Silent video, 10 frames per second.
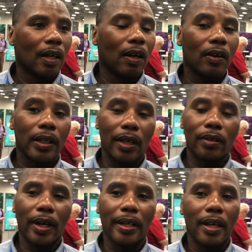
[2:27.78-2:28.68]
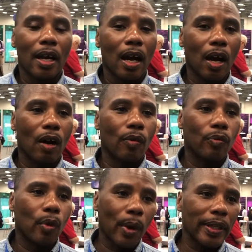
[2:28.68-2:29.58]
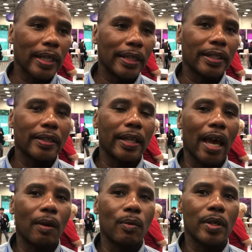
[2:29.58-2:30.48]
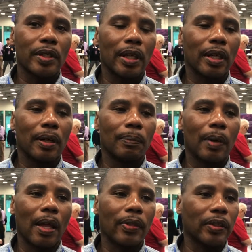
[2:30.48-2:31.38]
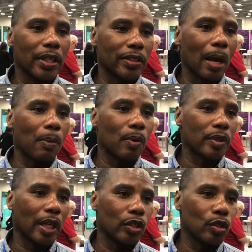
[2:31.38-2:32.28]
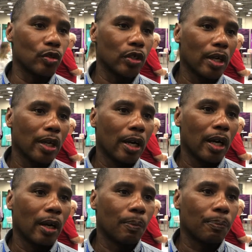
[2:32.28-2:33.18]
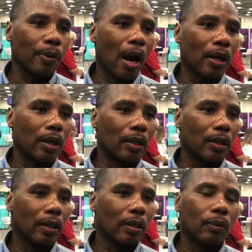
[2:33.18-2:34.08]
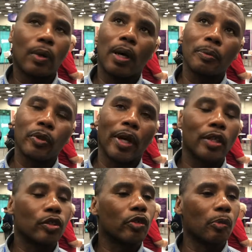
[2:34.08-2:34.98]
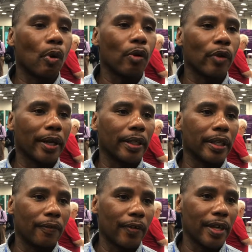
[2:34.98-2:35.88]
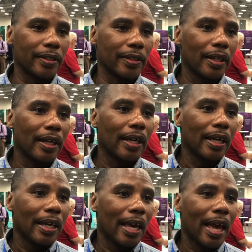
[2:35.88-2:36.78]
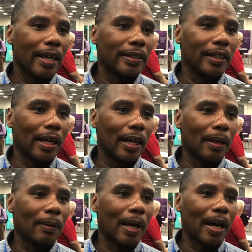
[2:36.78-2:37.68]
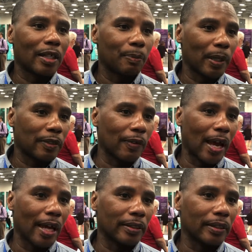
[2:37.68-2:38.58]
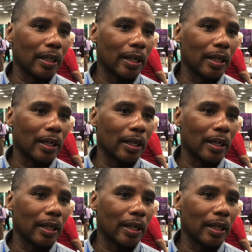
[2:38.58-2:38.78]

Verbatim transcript: Okay, great. Uh, the way that I did that was uh, I think the example was I used uh, proc. Well, I'm sorry, I used the report writing interface, and I specified